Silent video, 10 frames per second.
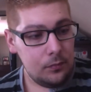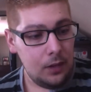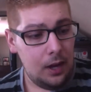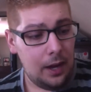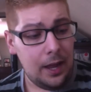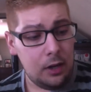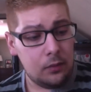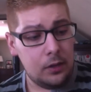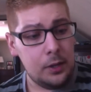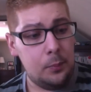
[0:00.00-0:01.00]
I had
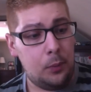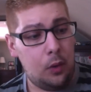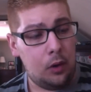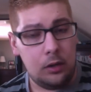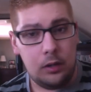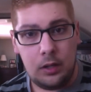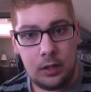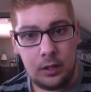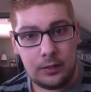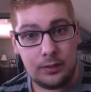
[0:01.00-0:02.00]
already bought
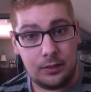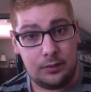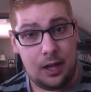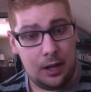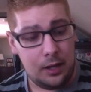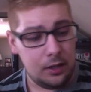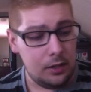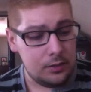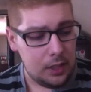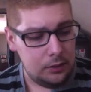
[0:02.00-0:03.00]
dye
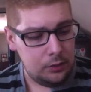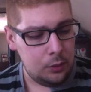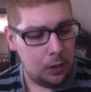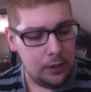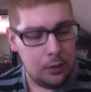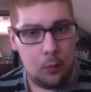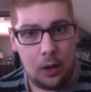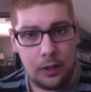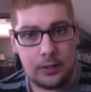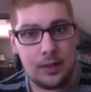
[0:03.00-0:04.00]
because I knew I didn't
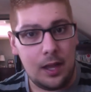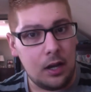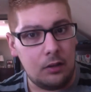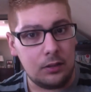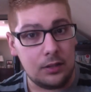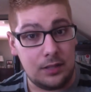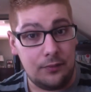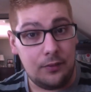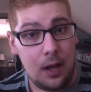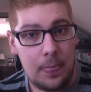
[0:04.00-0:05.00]
want it that color, because
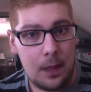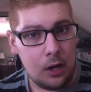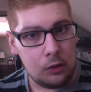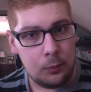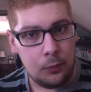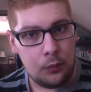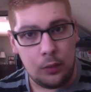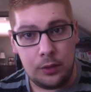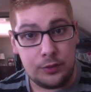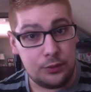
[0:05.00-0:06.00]
I've gone that color before
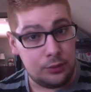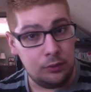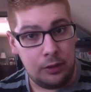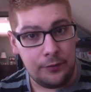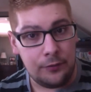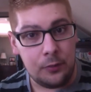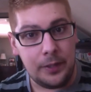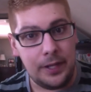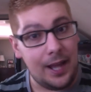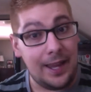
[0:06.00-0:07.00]
and it's too white for
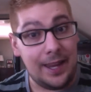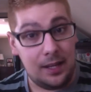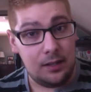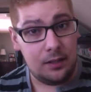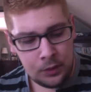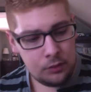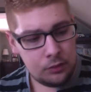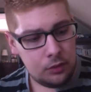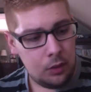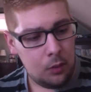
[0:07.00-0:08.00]
me and I hated it.
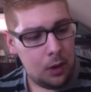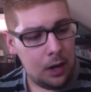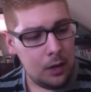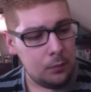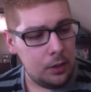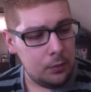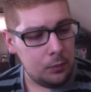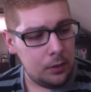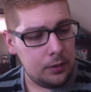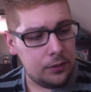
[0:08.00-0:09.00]
So I went
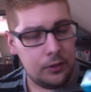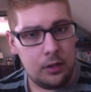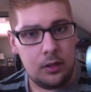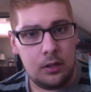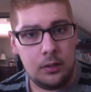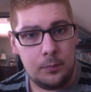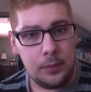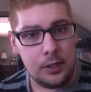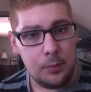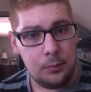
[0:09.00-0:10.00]
with the
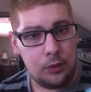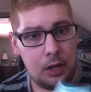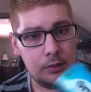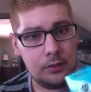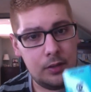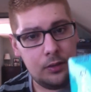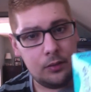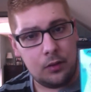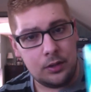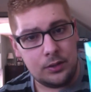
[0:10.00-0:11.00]
medium blonde and the
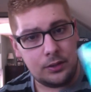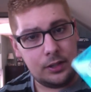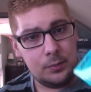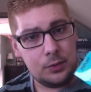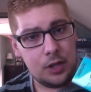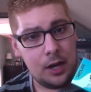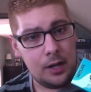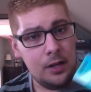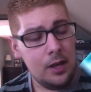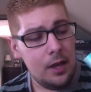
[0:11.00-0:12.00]
Rusk deep
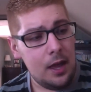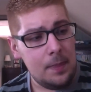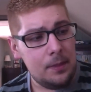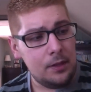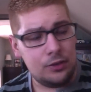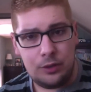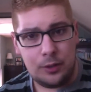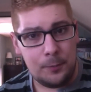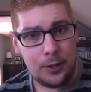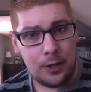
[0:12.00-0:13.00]
shine, and this you
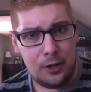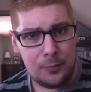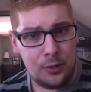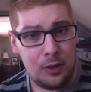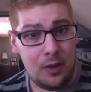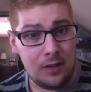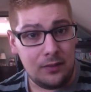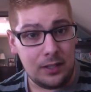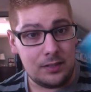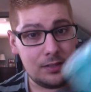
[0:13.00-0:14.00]
can pick up, you know, at
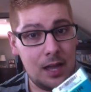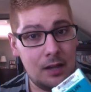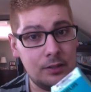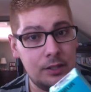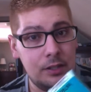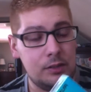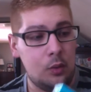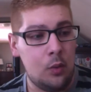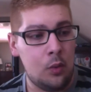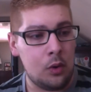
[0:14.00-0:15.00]
like a Sally's,
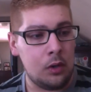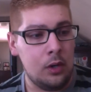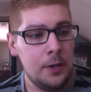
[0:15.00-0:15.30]
or